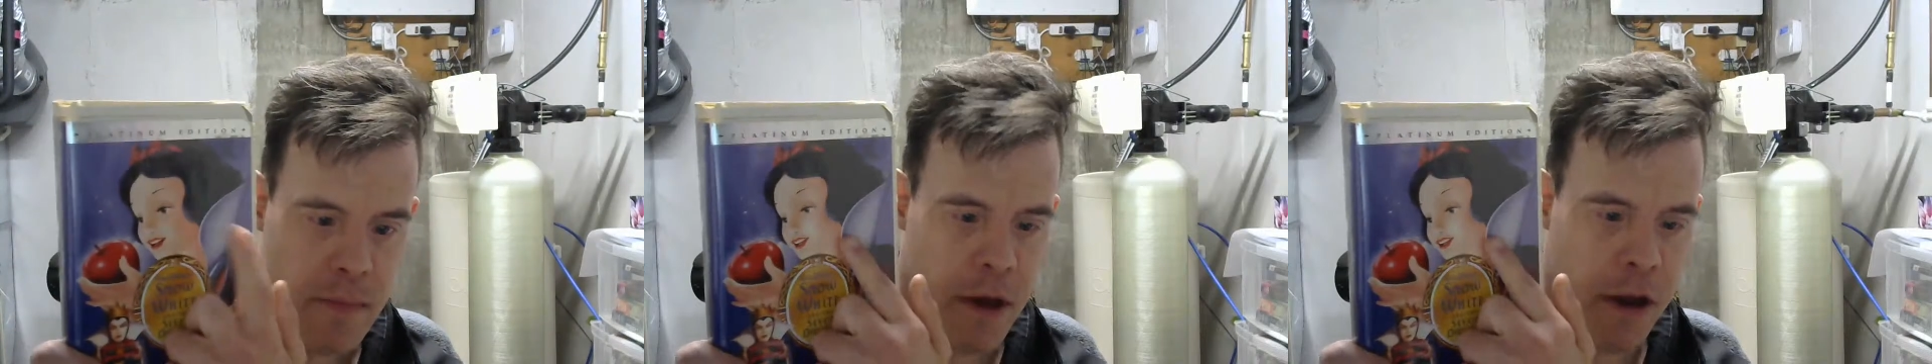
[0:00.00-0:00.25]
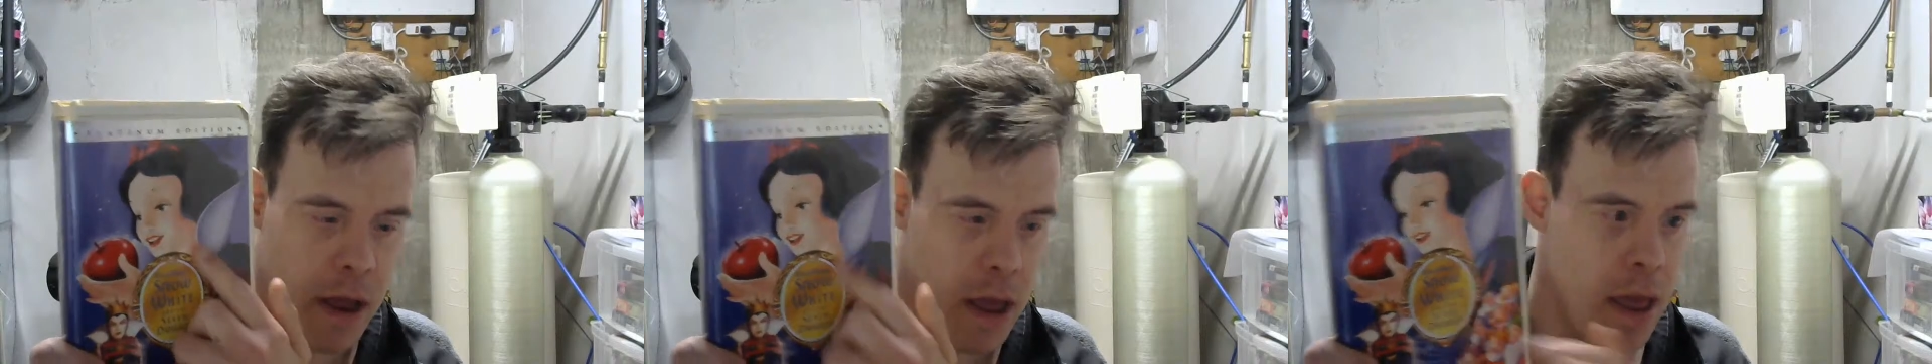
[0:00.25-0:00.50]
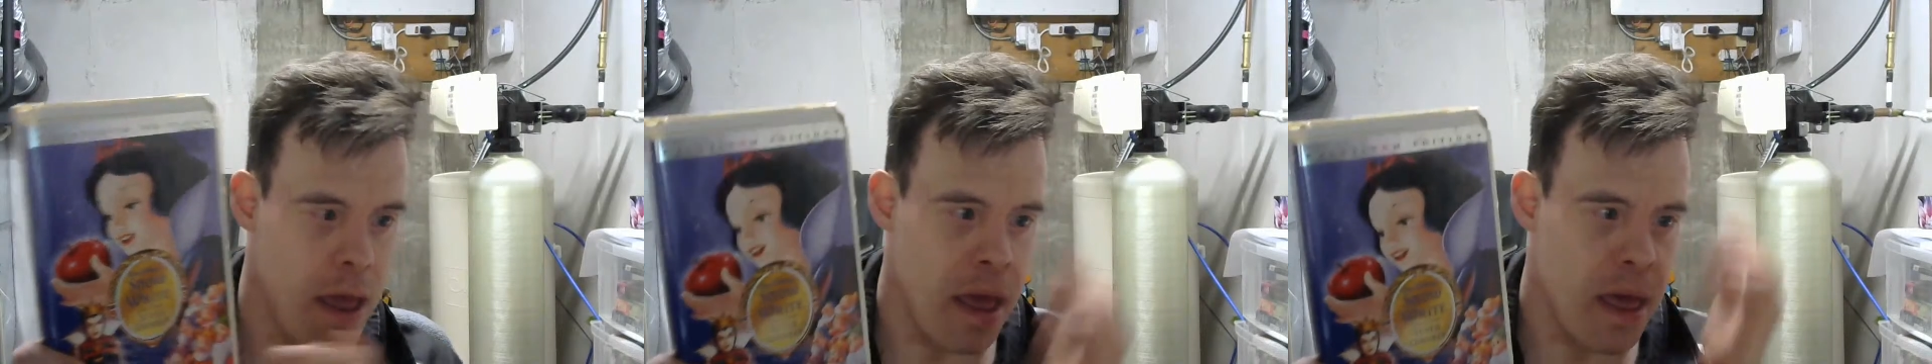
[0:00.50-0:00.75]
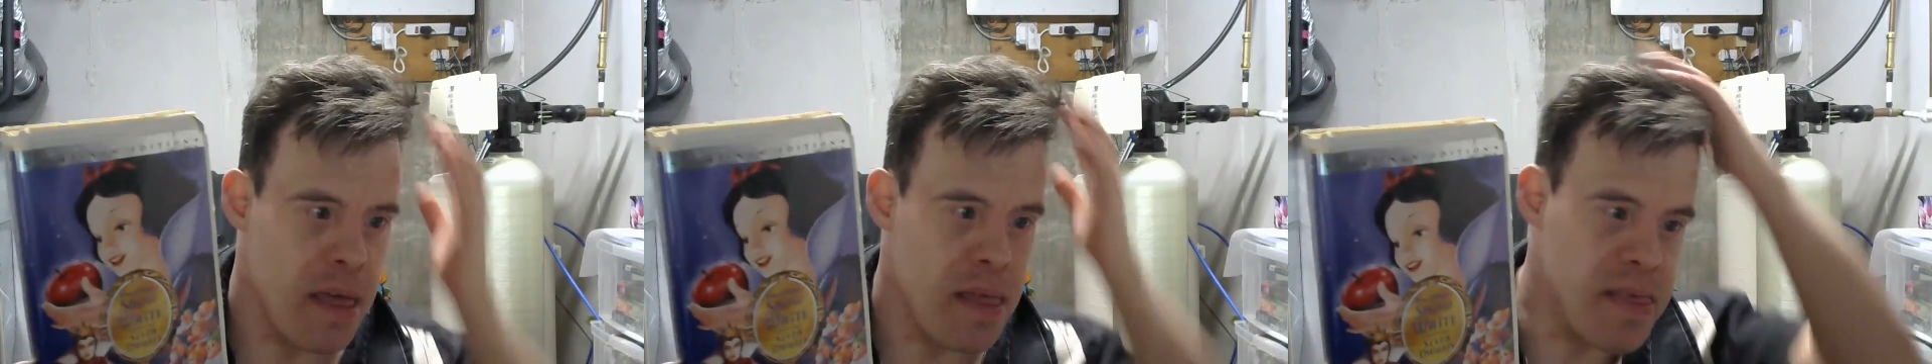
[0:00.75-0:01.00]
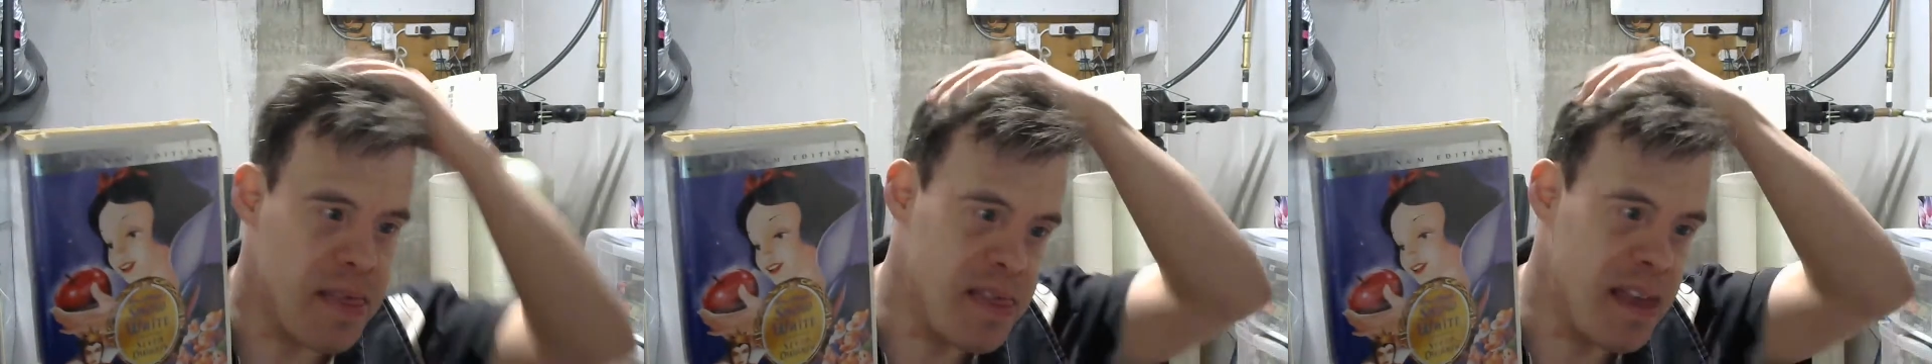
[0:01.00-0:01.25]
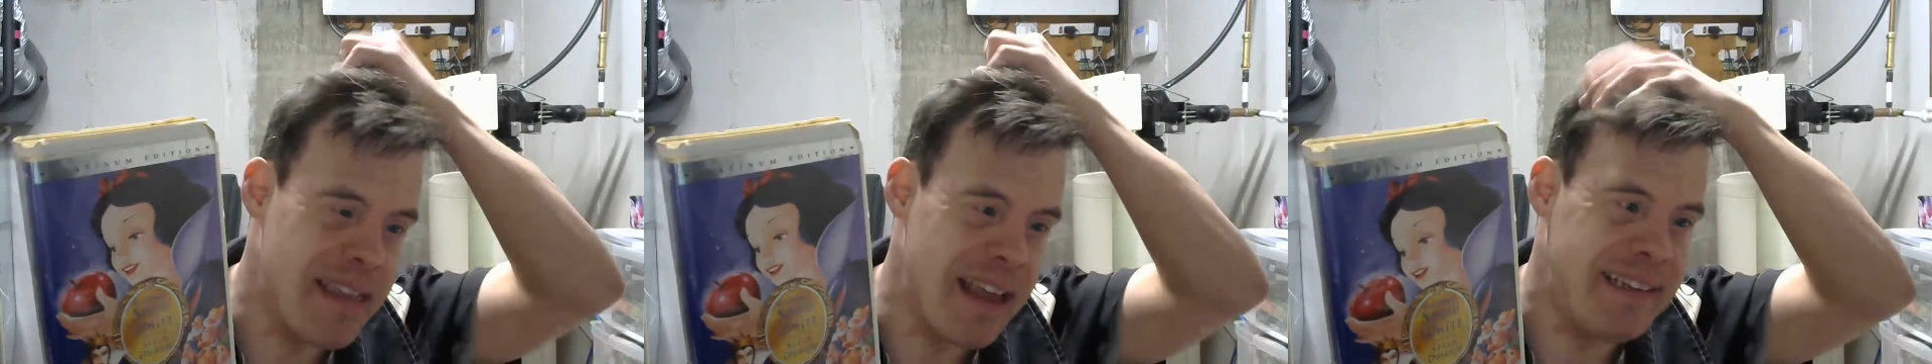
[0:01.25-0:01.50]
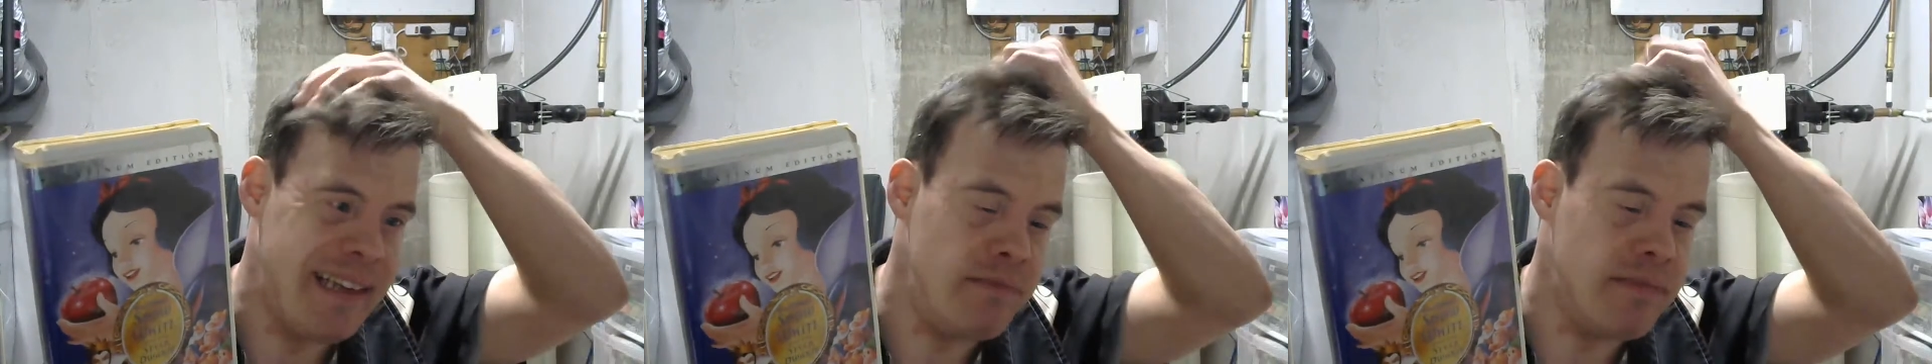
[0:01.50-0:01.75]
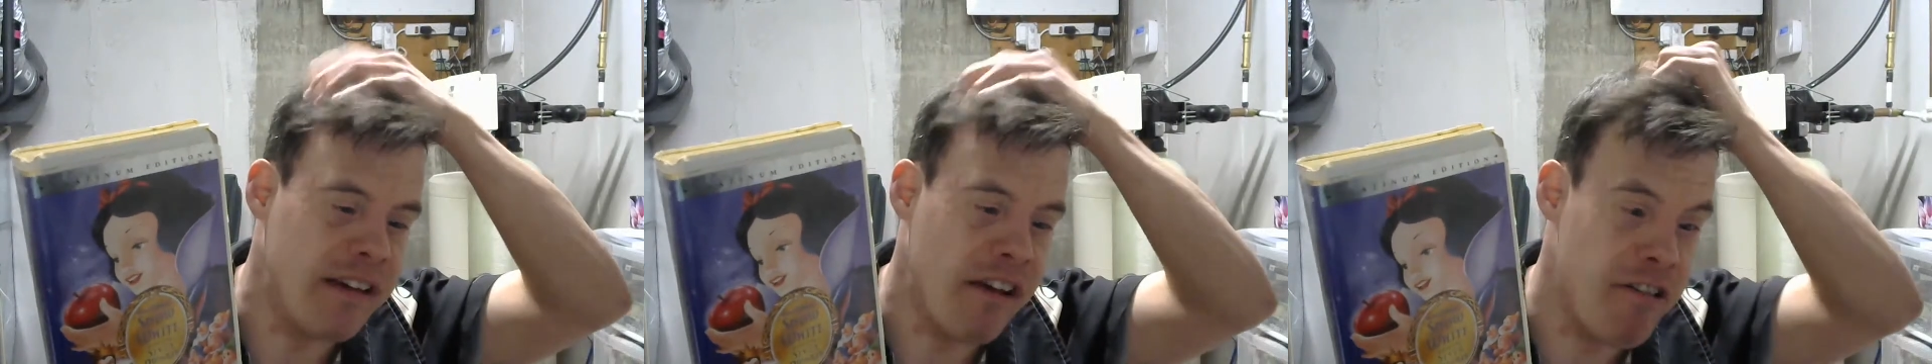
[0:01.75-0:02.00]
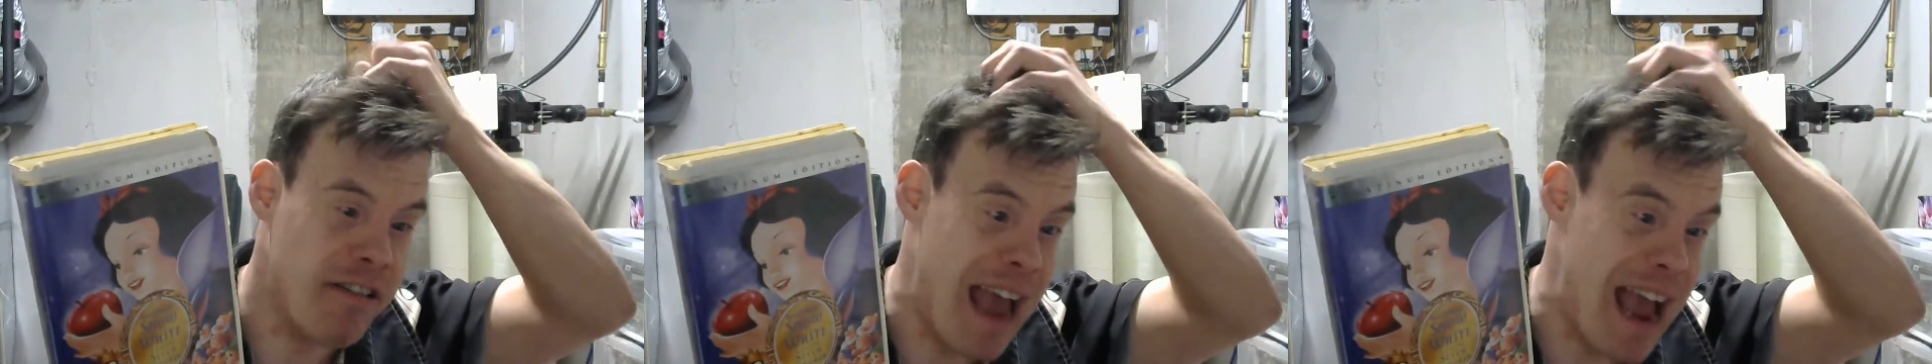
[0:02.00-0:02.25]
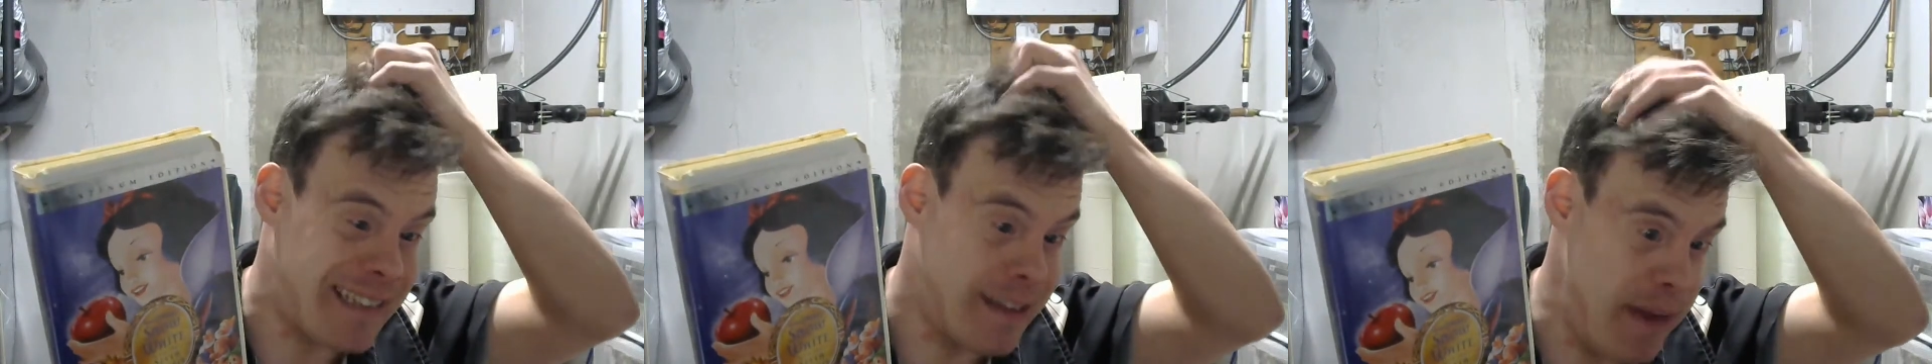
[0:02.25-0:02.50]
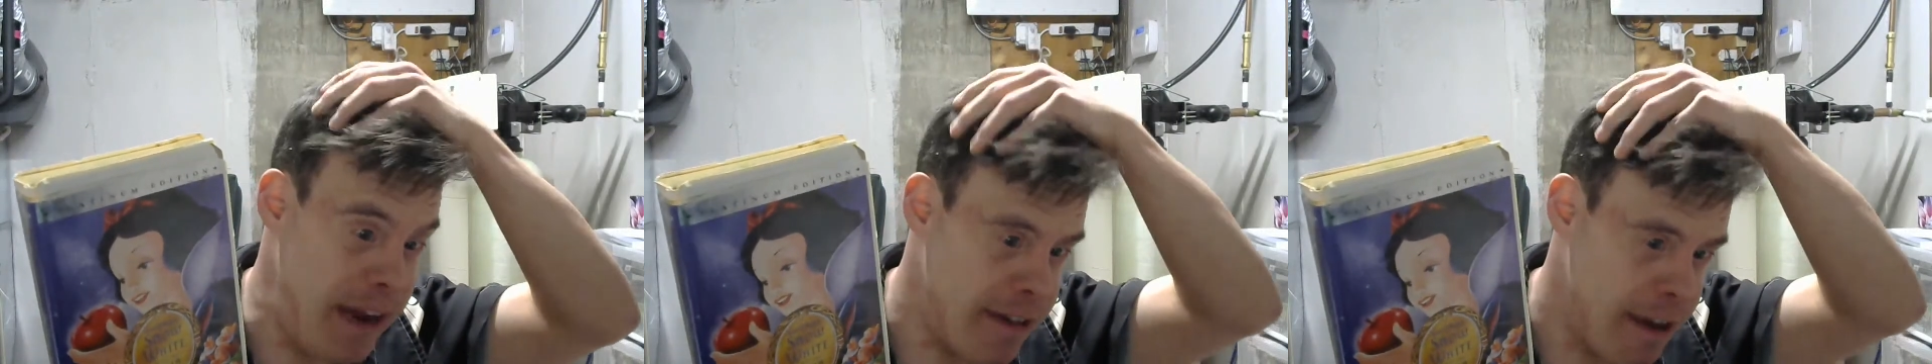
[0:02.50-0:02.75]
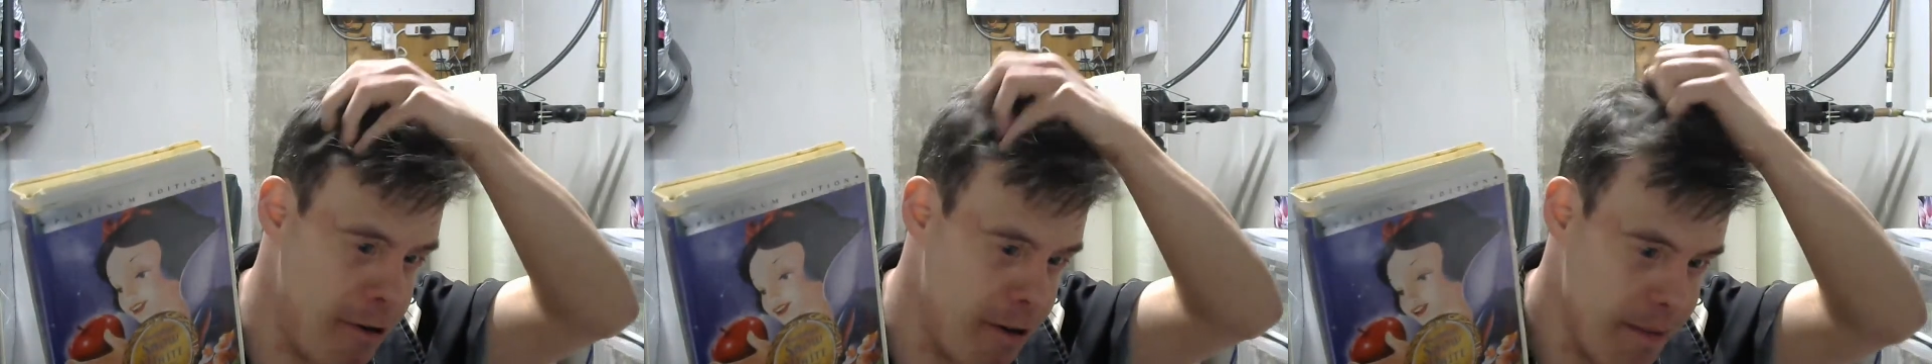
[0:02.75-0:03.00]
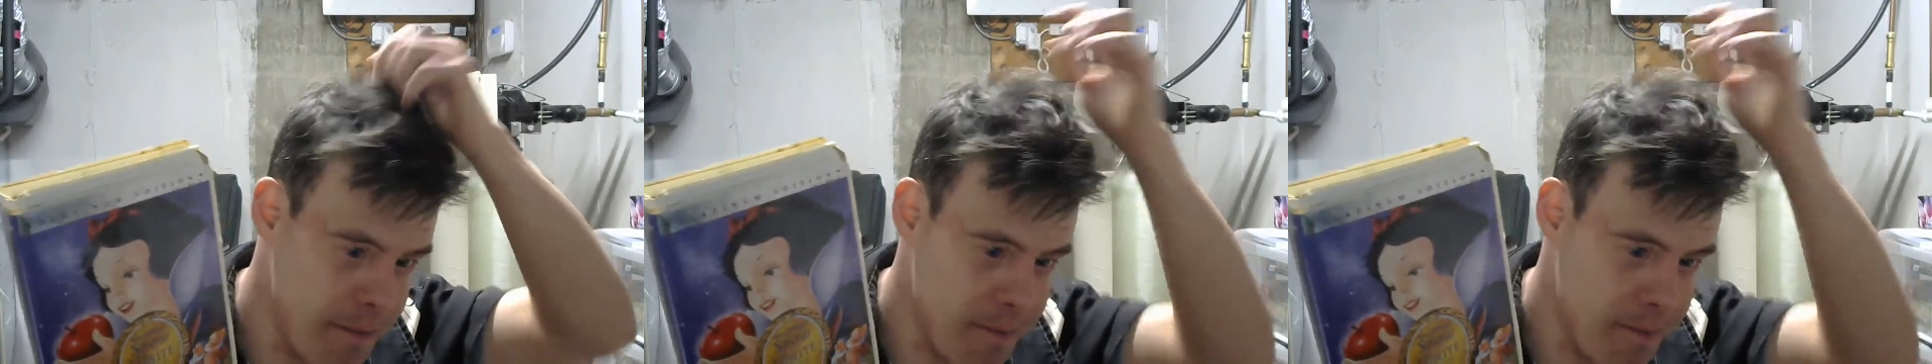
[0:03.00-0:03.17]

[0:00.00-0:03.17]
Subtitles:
Mar- like that seems like a good cast to me there.